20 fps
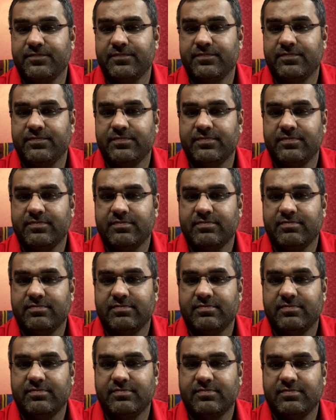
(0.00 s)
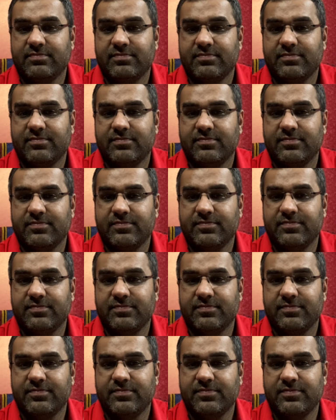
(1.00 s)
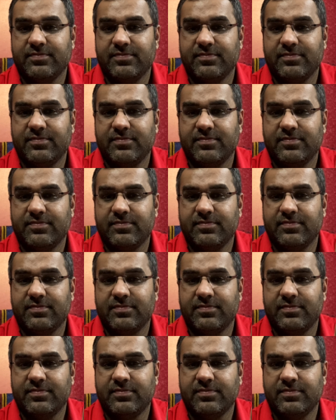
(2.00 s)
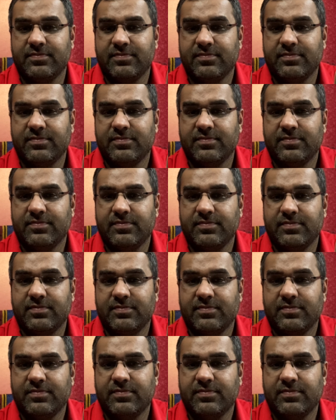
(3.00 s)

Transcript: (silence)